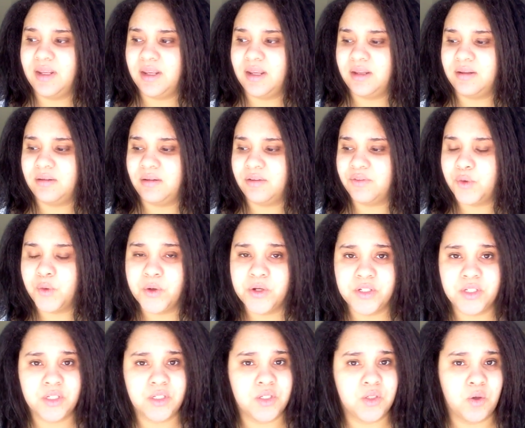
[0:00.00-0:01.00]
And of
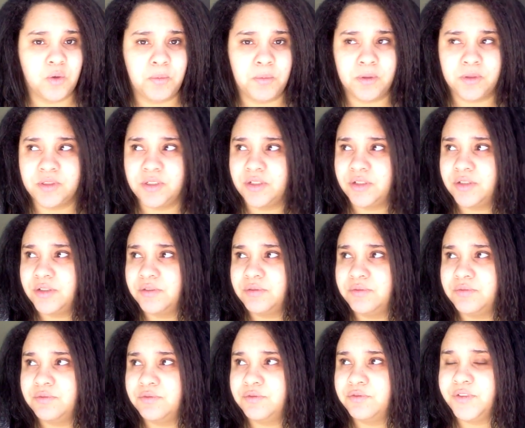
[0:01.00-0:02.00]
course it's normal to
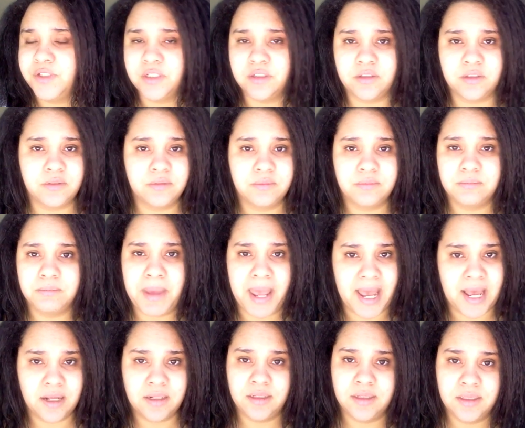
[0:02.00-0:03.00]
feel
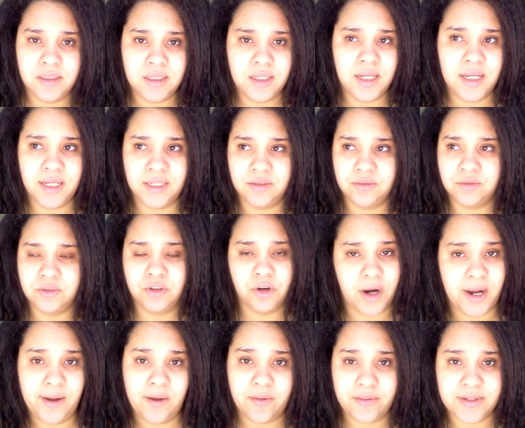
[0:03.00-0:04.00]
bad and
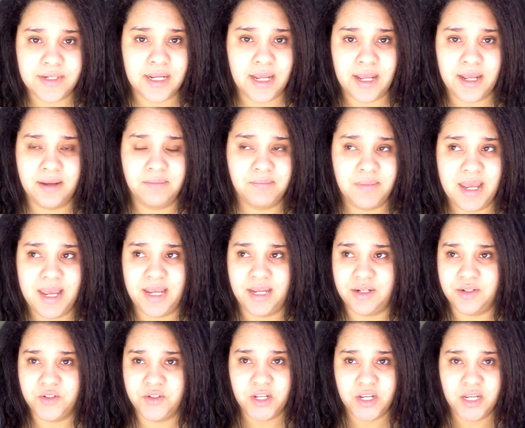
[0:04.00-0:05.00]
cry all the time
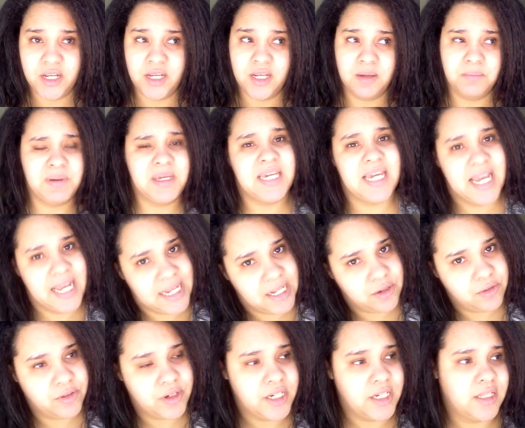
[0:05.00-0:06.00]
and be
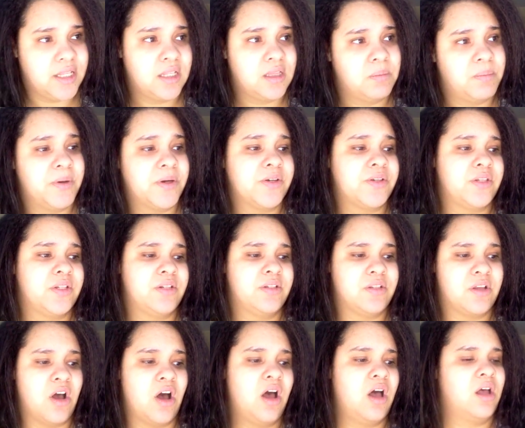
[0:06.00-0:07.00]
angry that the person
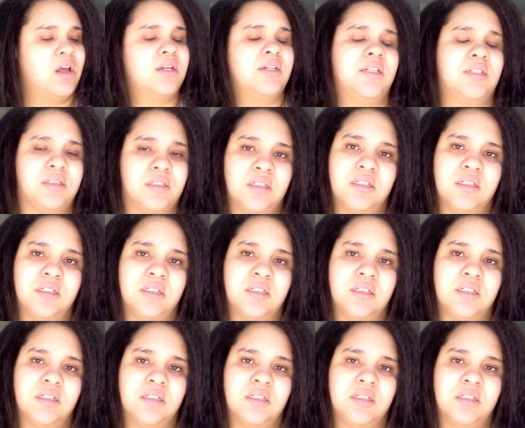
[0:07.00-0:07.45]
is gone